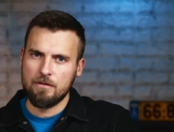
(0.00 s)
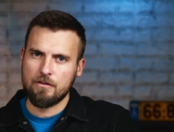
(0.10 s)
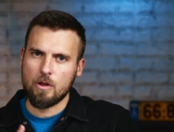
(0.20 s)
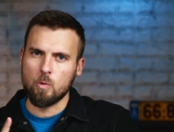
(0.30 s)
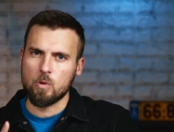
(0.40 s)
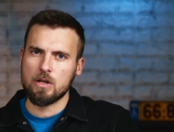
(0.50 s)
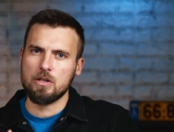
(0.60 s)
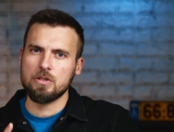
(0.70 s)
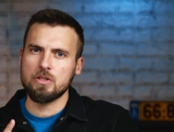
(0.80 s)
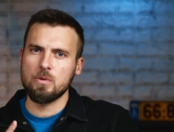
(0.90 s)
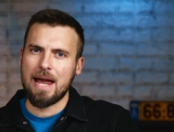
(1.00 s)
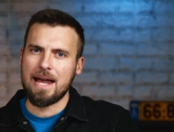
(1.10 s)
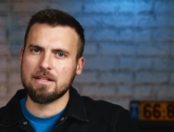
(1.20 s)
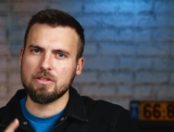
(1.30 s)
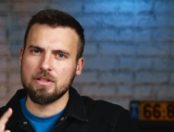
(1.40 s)
for the world to
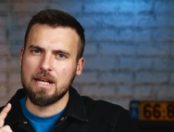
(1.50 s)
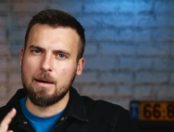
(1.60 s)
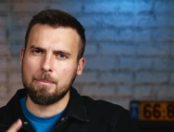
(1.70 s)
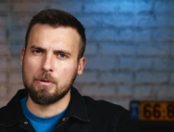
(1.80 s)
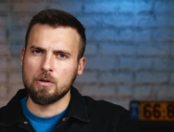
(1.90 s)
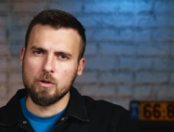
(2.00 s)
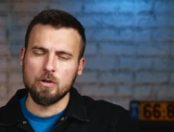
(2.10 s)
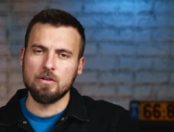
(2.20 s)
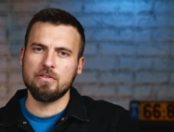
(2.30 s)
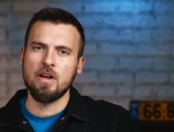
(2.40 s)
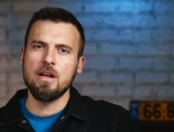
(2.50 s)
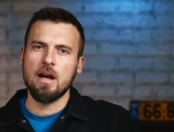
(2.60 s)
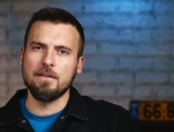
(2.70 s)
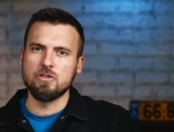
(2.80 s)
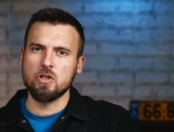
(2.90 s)
actually approve
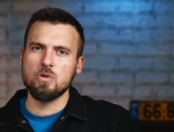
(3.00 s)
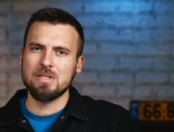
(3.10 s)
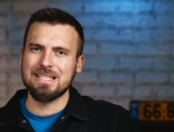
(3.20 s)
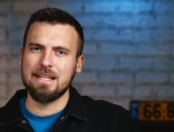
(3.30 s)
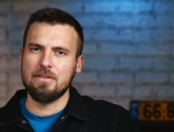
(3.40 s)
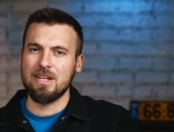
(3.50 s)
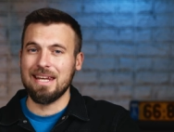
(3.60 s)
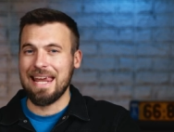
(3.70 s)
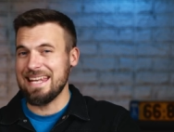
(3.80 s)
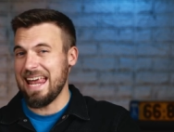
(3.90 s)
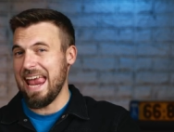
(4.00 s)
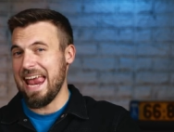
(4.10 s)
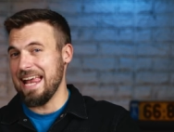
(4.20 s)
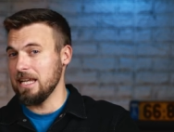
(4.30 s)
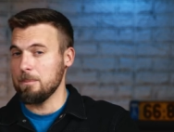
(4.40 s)
of Jews living in
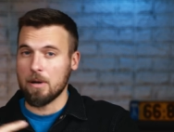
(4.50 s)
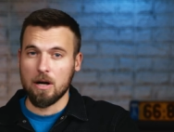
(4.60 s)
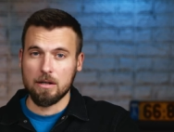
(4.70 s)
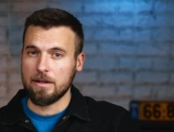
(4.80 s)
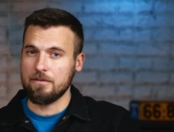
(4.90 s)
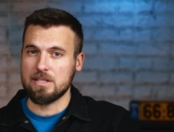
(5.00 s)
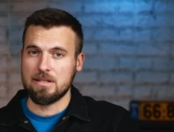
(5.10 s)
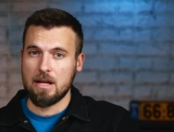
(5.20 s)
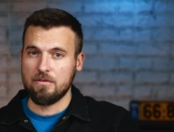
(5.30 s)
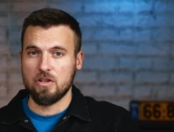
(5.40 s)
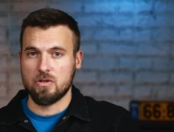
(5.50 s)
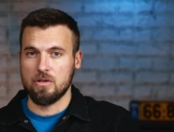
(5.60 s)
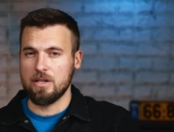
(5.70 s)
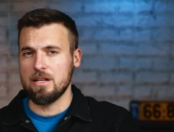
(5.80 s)
any part of the state of Israel?